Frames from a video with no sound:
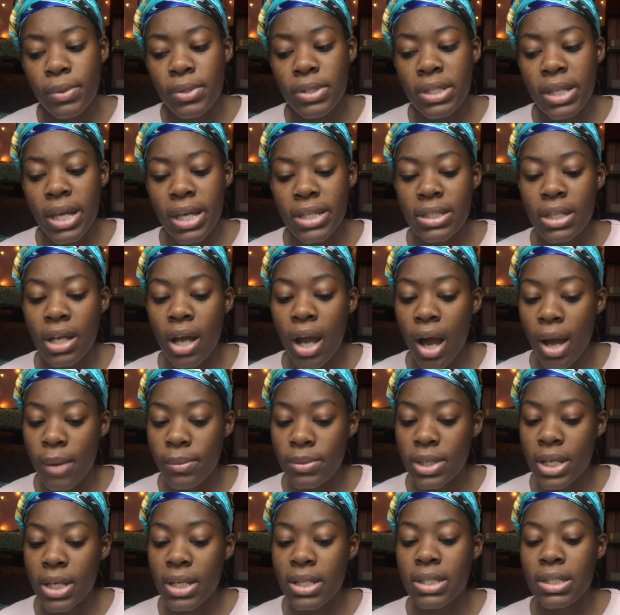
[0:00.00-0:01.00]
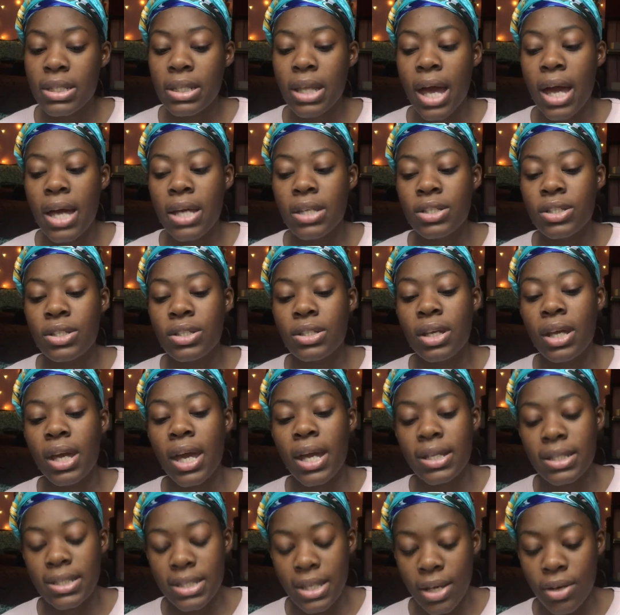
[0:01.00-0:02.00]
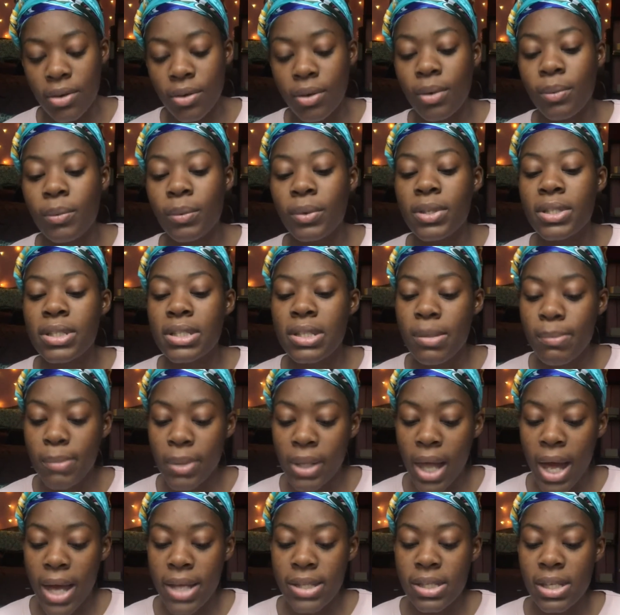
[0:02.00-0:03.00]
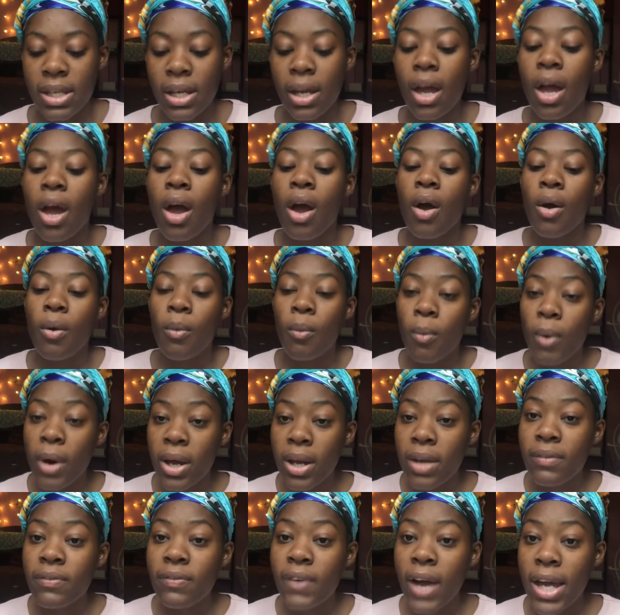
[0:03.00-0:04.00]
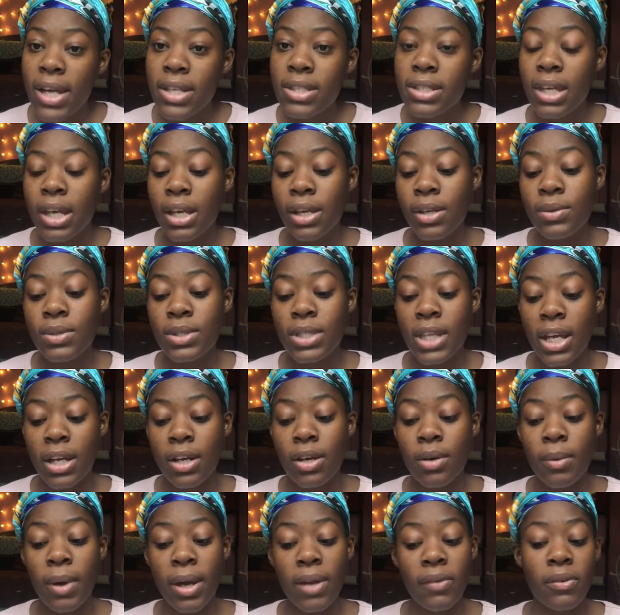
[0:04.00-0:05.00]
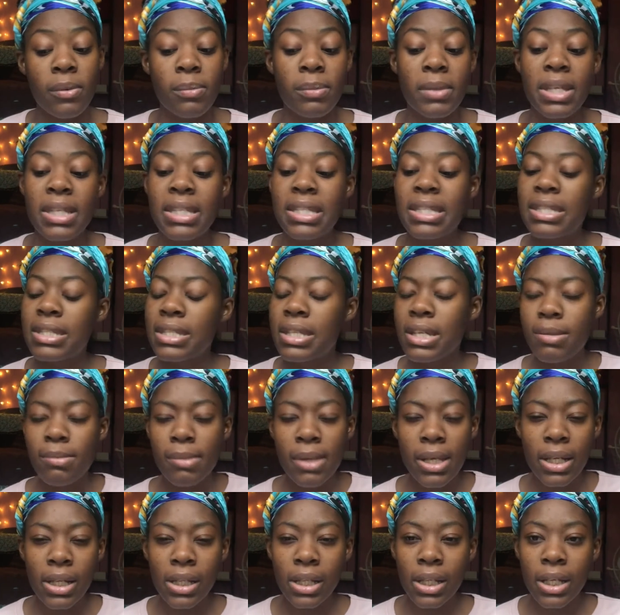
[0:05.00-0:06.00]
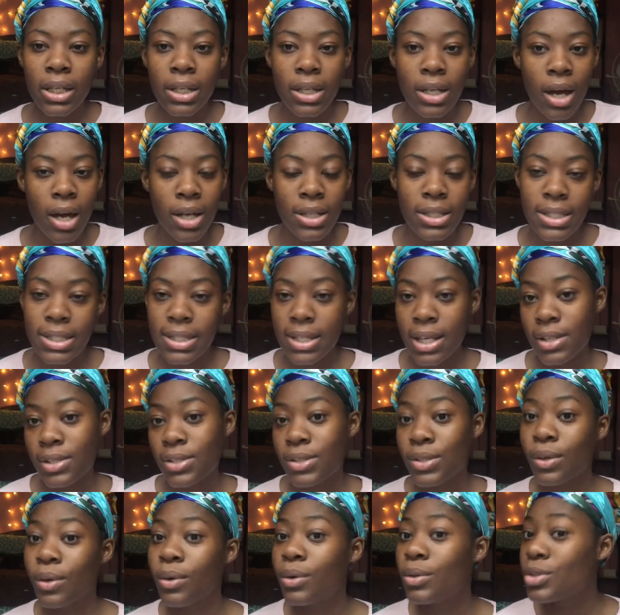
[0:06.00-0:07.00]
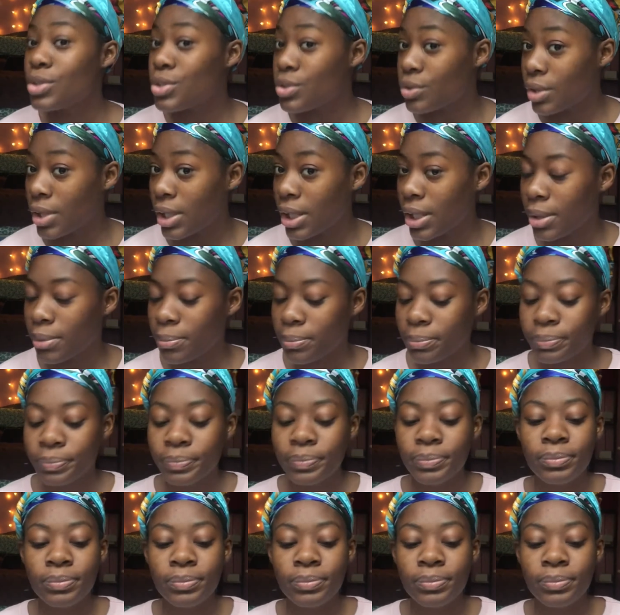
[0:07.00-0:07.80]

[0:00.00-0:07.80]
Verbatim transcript: slash objects slash etc. were symbolizing? What advice can you take away from this seemingly nonsensical dream?